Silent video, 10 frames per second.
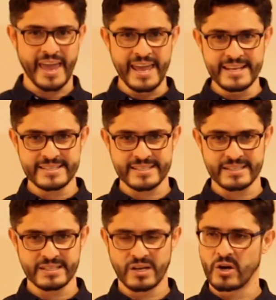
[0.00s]
hate,
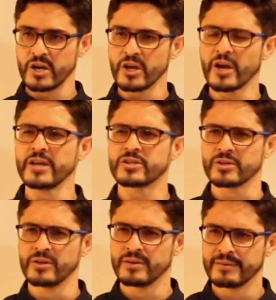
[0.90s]
or are you going
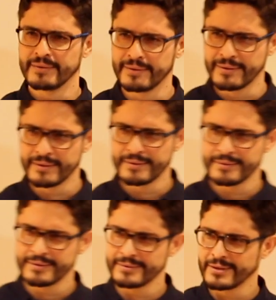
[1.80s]
to
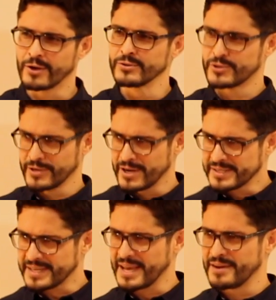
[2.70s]
control
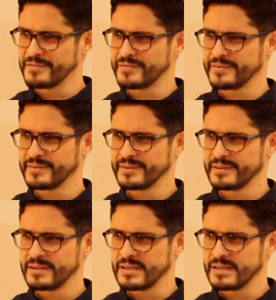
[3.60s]
yourself,